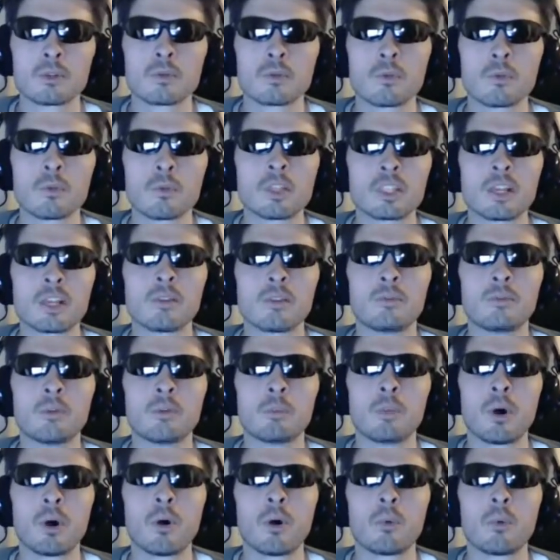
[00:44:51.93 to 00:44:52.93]
when we say
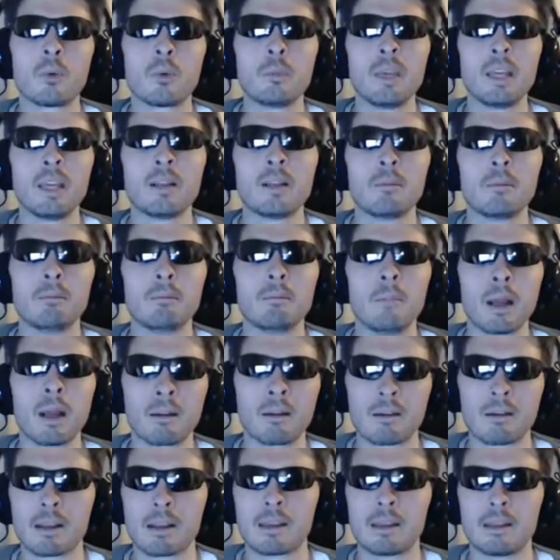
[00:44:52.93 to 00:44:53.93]
football, we mean
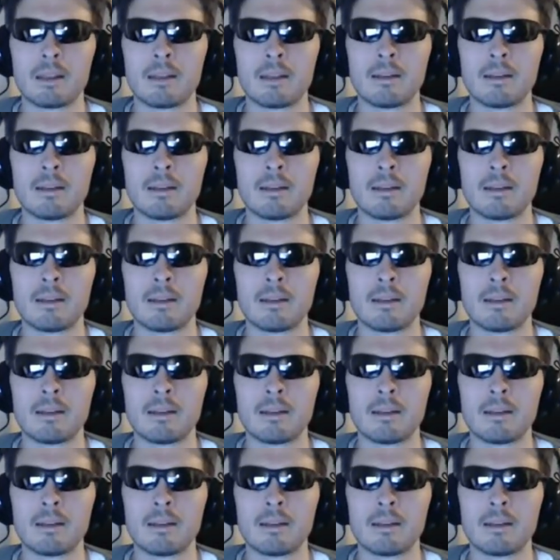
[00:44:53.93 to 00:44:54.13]
American